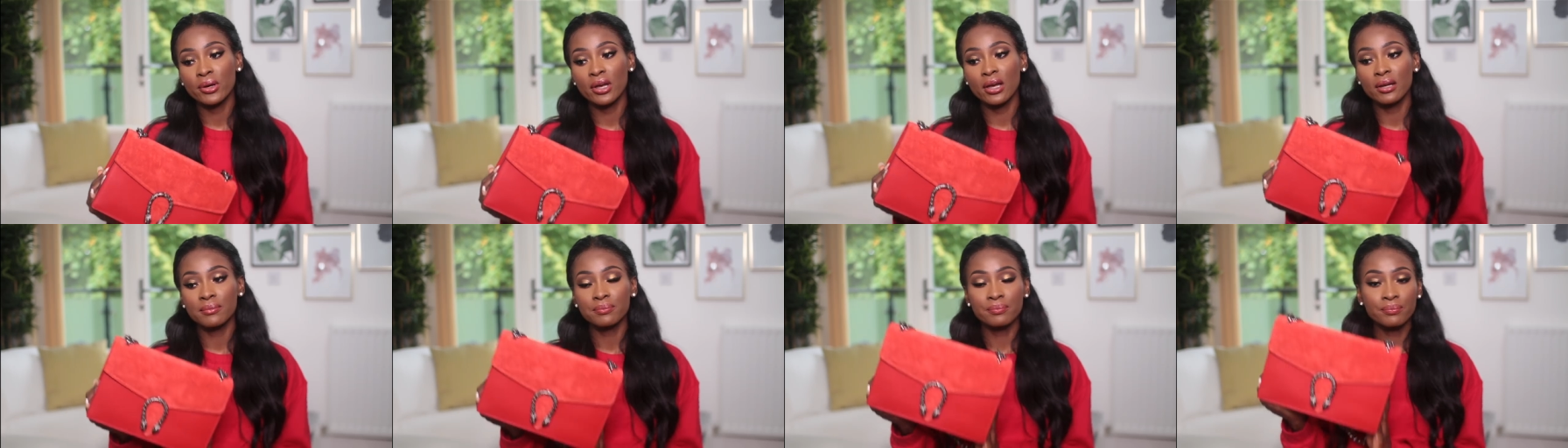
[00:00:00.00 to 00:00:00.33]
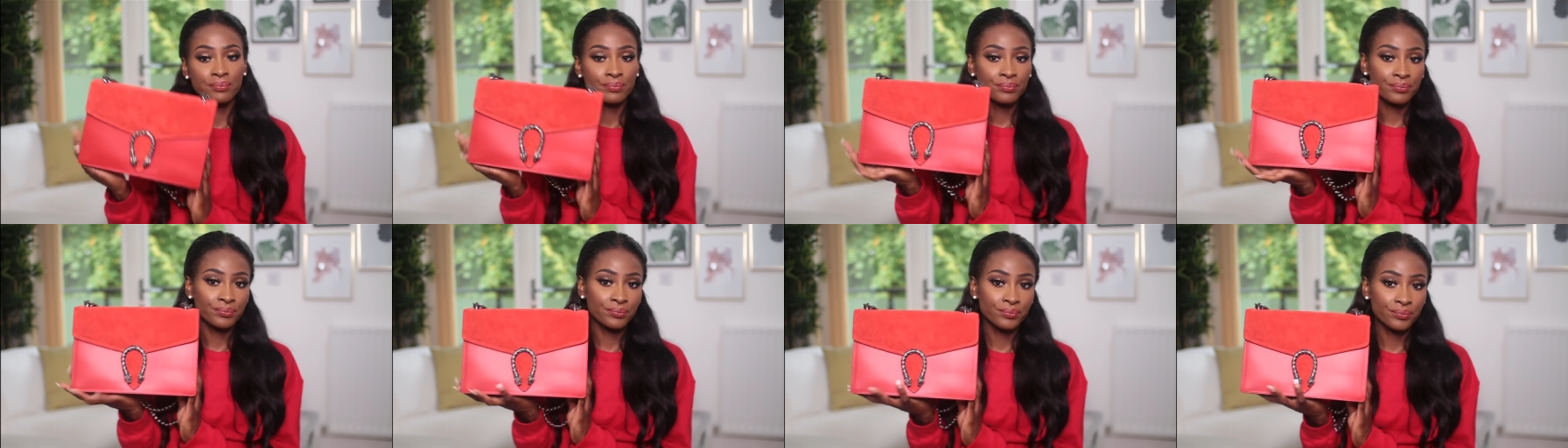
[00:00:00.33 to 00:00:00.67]
but
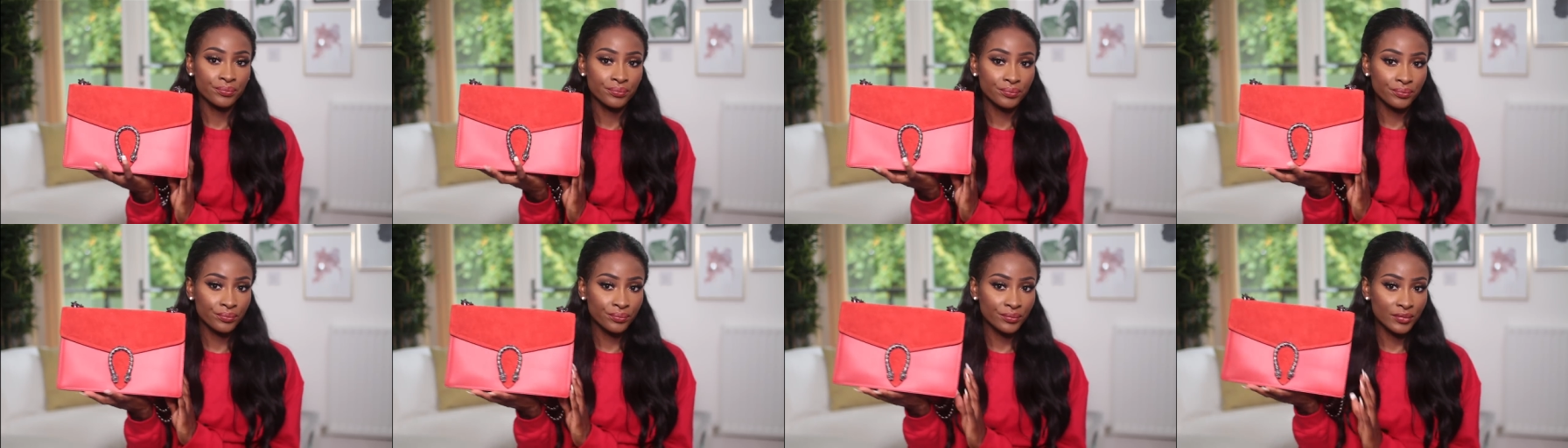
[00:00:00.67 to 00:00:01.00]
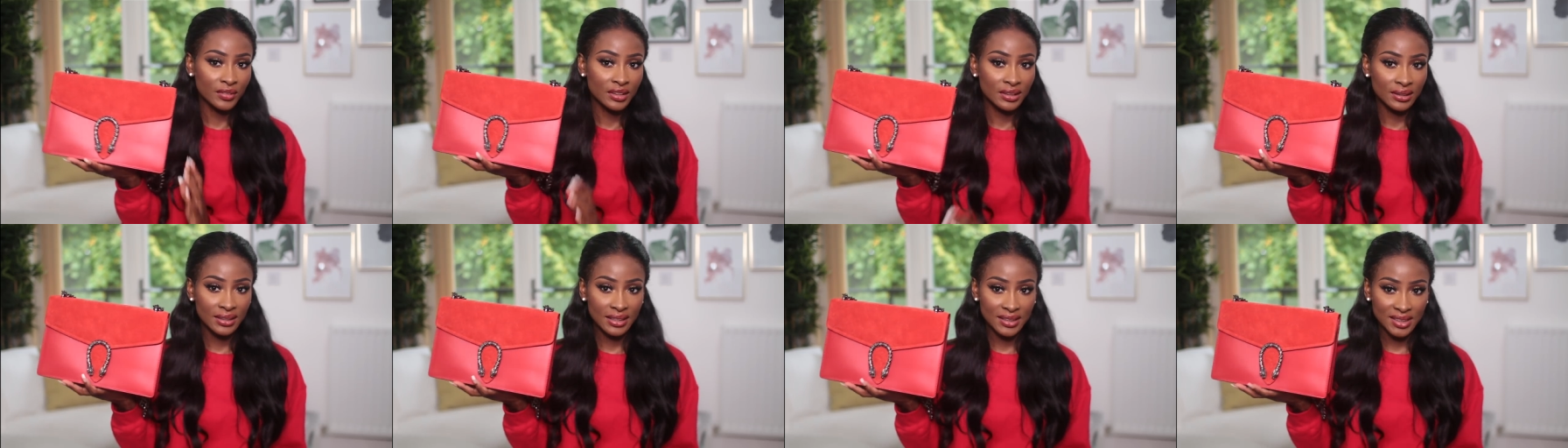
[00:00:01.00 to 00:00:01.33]

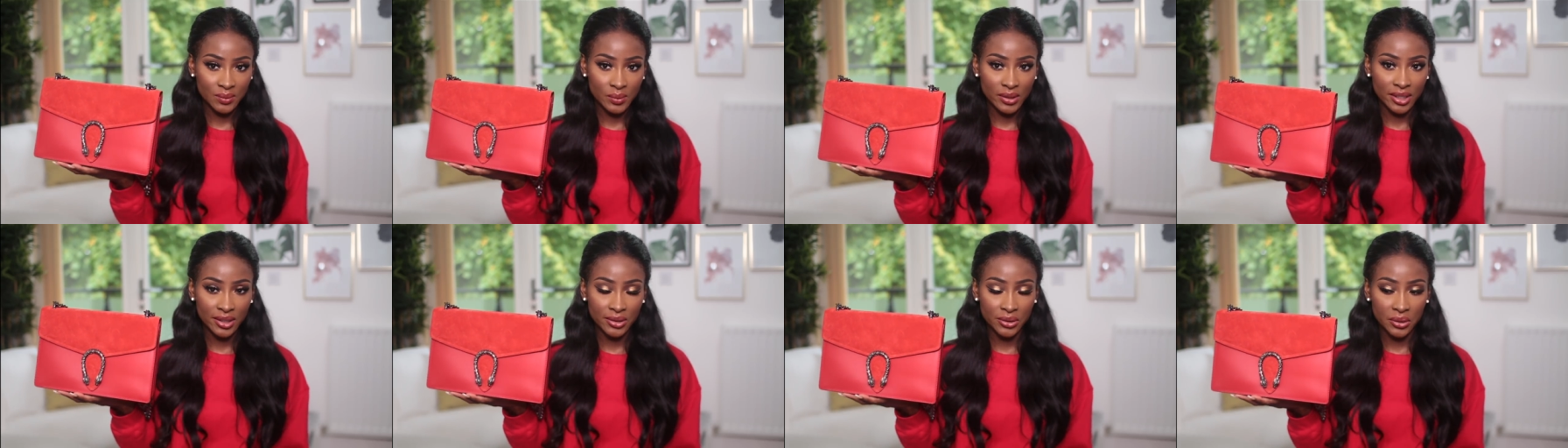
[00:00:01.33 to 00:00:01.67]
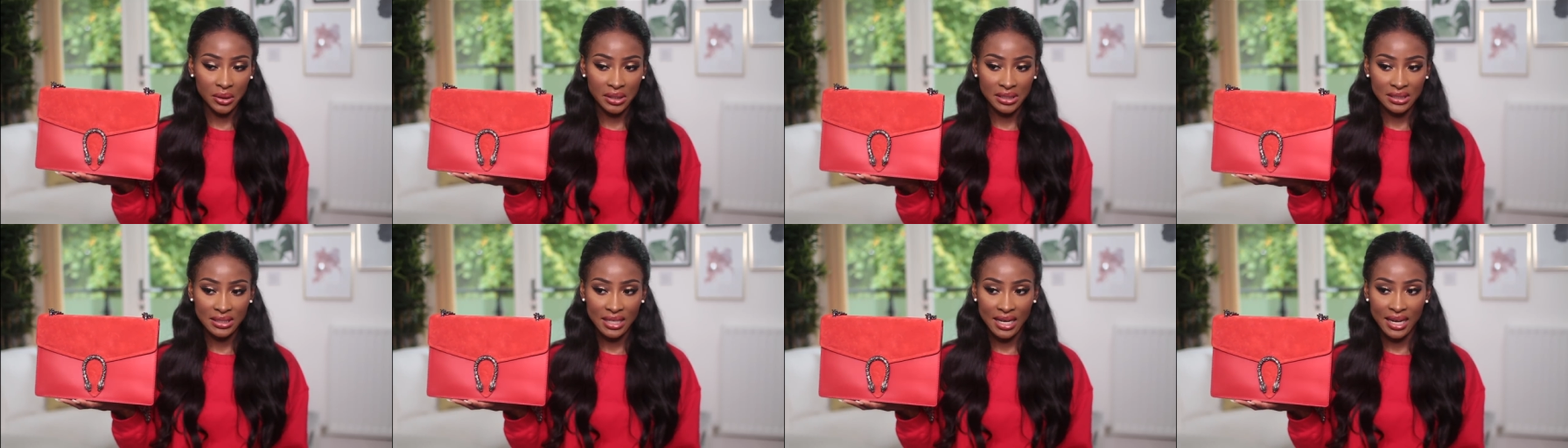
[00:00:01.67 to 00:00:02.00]
this is what it
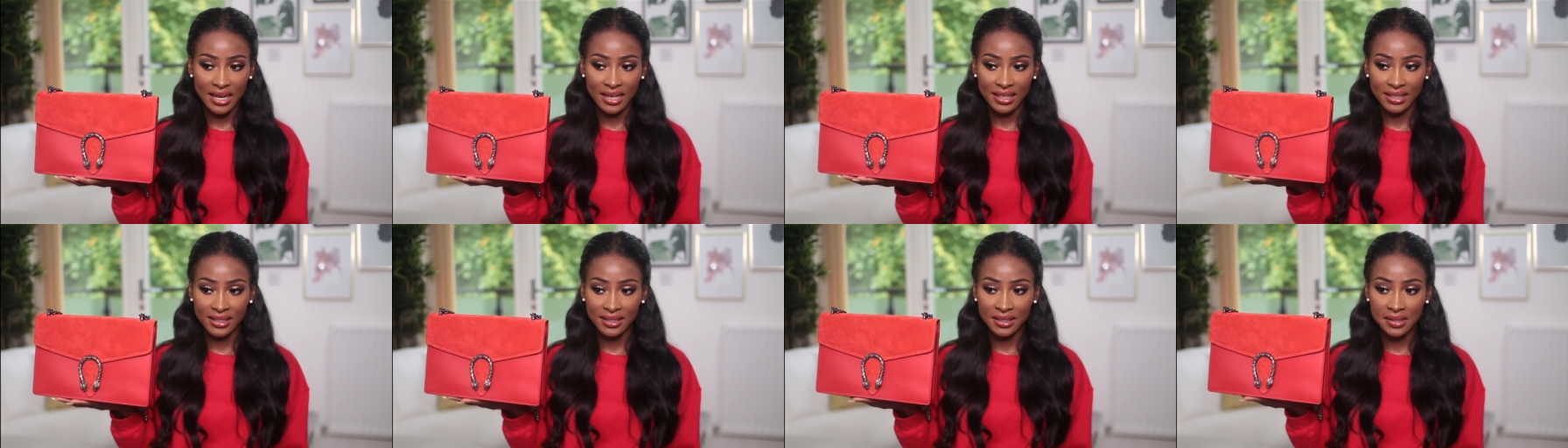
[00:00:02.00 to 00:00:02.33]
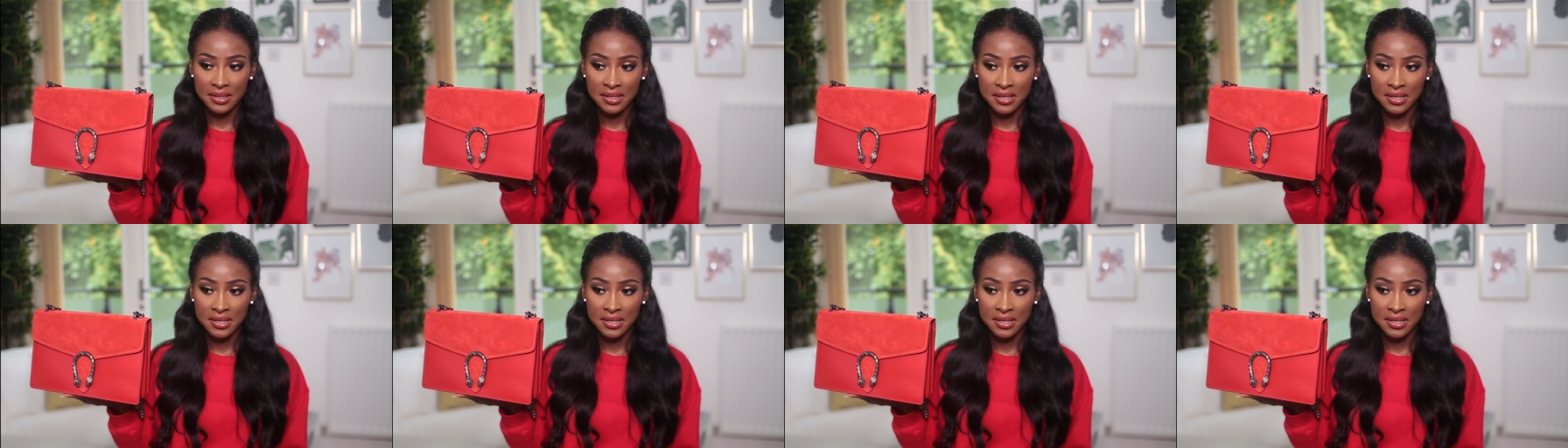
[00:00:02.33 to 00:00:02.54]
looks like.